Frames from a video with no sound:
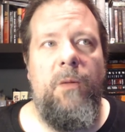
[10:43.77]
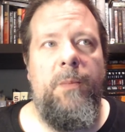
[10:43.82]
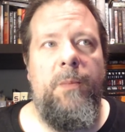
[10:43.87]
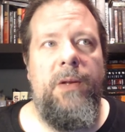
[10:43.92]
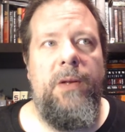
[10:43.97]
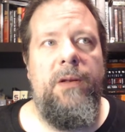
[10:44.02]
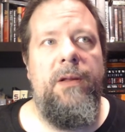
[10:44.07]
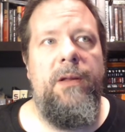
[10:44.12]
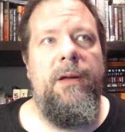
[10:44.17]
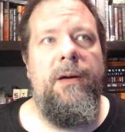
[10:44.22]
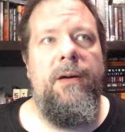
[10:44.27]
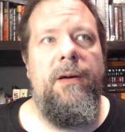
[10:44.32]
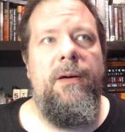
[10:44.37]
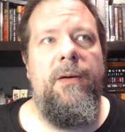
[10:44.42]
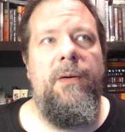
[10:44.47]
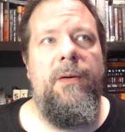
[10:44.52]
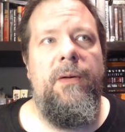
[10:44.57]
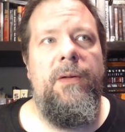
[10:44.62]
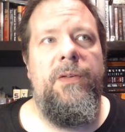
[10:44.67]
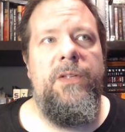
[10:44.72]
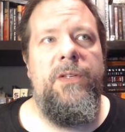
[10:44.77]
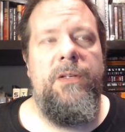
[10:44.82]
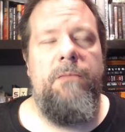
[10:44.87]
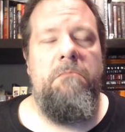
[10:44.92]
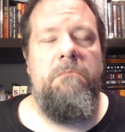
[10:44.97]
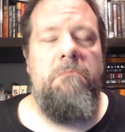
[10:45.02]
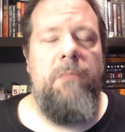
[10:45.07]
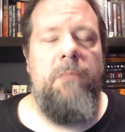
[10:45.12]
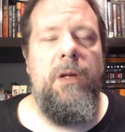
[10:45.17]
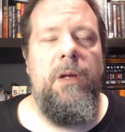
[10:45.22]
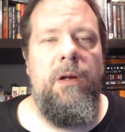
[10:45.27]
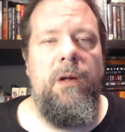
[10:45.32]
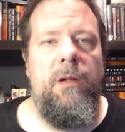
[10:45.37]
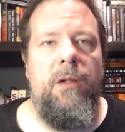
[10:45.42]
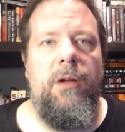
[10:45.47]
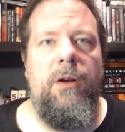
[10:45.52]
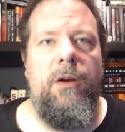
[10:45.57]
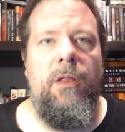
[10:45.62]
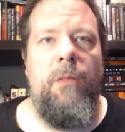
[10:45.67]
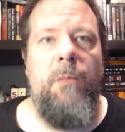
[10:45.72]
but a
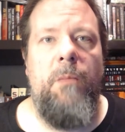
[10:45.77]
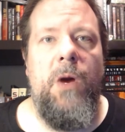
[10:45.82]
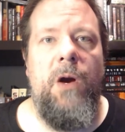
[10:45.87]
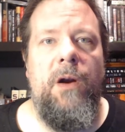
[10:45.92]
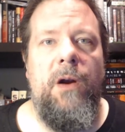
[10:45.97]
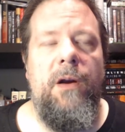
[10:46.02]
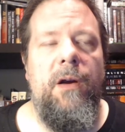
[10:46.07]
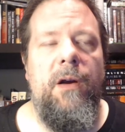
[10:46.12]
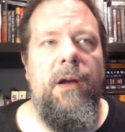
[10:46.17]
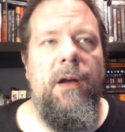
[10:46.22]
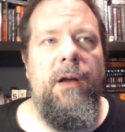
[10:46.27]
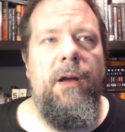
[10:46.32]
lot of them are.